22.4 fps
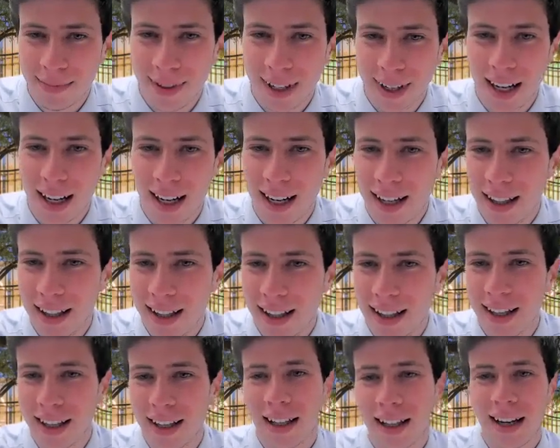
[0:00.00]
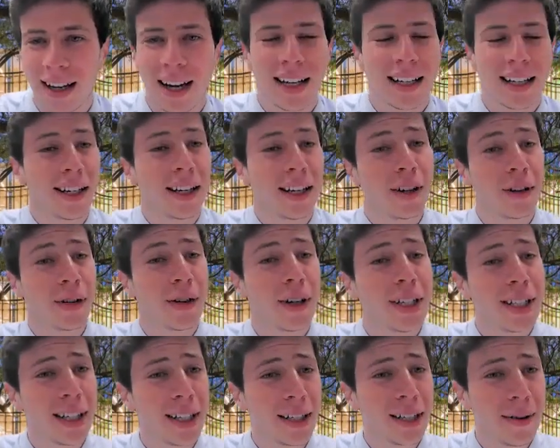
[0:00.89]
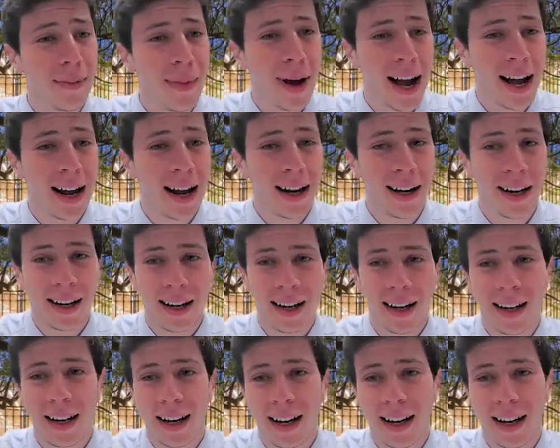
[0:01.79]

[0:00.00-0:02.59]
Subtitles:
I guess increasing demand